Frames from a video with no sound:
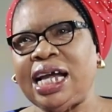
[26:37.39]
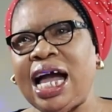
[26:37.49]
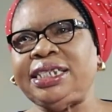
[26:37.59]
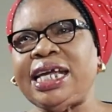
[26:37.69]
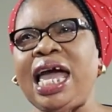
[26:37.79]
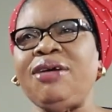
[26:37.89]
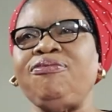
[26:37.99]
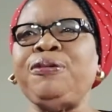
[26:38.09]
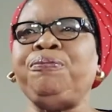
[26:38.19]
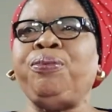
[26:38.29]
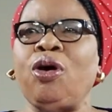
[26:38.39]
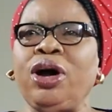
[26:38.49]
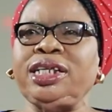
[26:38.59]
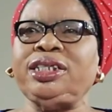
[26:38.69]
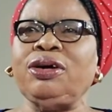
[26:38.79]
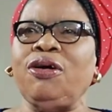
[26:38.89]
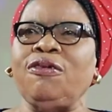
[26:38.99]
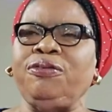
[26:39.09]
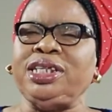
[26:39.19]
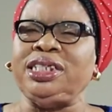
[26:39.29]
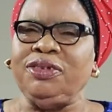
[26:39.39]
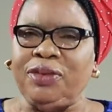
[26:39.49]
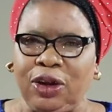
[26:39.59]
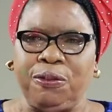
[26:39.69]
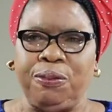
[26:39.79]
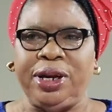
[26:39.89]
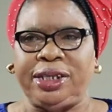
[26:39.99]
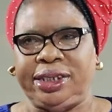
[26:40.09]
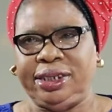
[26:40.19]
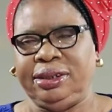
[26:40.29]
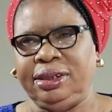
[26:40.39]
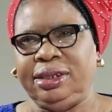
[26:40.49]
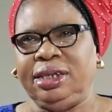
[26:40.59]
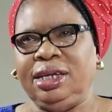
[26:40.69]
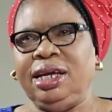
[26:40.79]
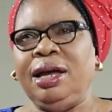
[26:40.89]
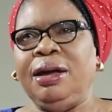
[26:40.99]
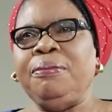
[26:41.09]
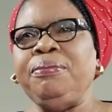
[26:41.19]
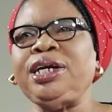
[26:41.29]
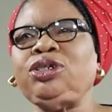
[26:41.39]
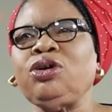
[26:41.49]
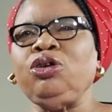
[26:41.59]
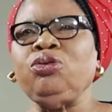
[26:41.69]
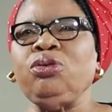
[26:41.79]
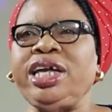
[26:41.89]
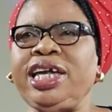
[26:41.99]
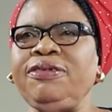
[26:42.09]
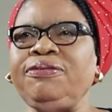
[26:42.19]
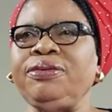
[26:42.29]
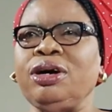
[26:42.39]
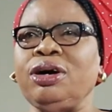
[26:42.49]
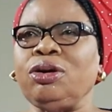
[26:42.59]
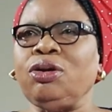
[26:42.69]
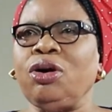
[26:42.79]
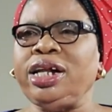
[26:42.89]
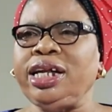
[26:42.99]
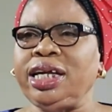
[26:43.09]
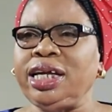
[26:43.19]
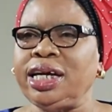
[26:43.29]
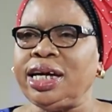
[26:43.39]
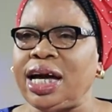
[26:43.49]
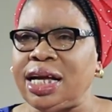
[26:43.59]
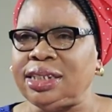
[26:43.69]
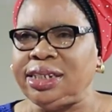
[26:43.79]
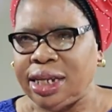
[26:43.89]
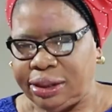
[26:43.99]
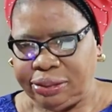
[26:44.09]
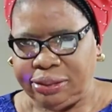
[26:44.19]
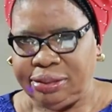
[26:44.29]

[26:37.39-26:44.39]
at every point of his development. Make sure you give godly counsel.